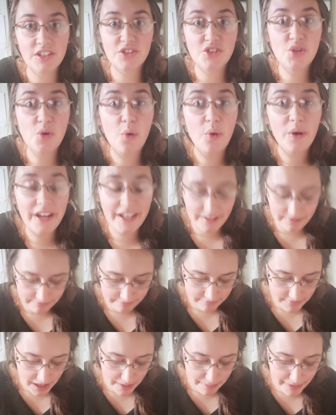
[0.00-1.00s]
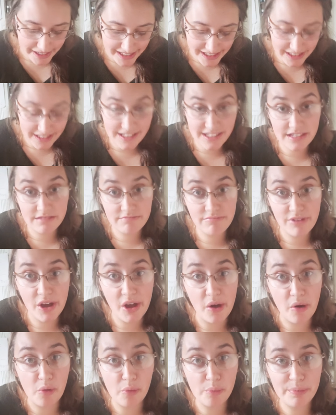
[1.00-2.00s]
Joy, abundance,
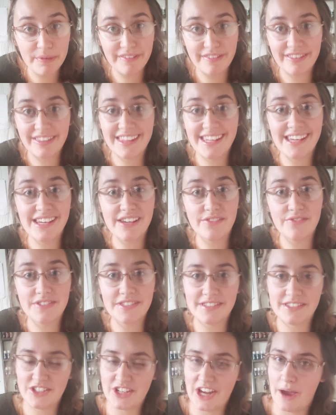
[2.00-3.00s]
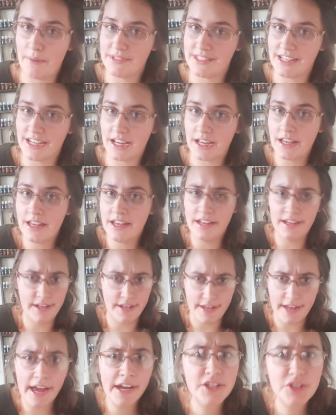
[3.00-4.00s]
hope, thieves, chapstick,
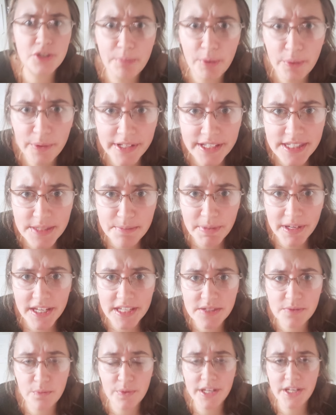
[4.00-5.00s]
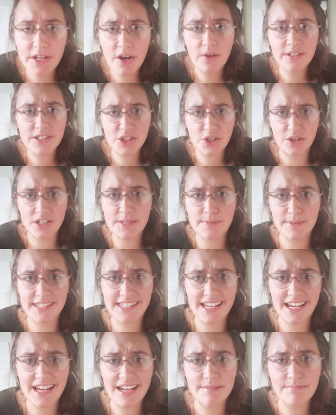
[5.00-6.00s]
extra points because we know it's Christmas
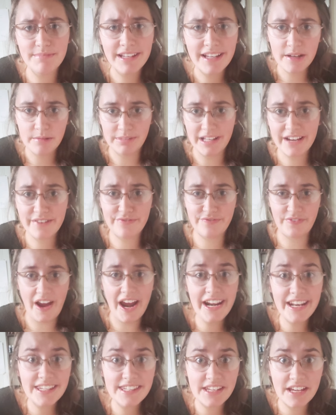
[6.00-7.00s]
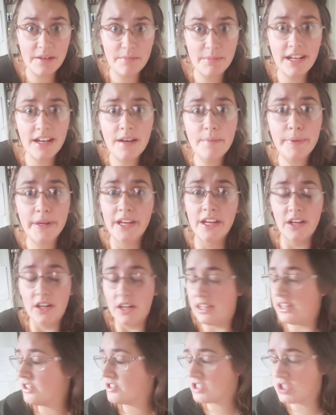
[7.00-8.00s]
time. Black Friday's coming up
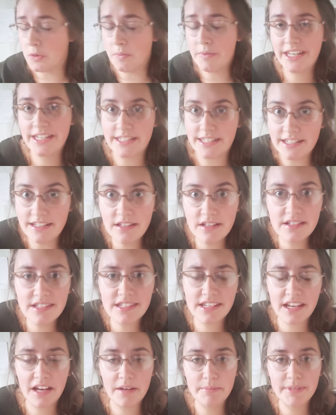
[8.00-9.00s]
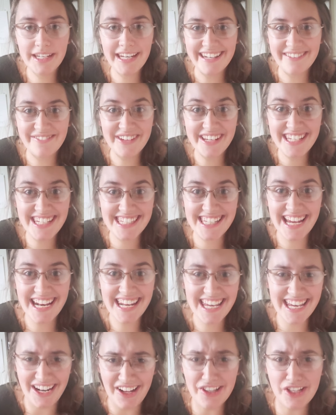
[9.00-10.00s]
and there's so many deals coming and we just got to
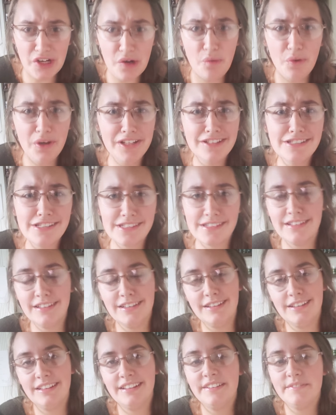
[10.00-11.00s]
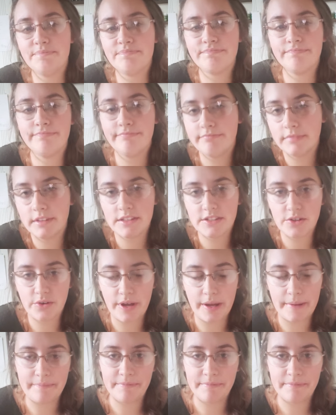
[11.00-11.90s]
get all the oils. It's okay.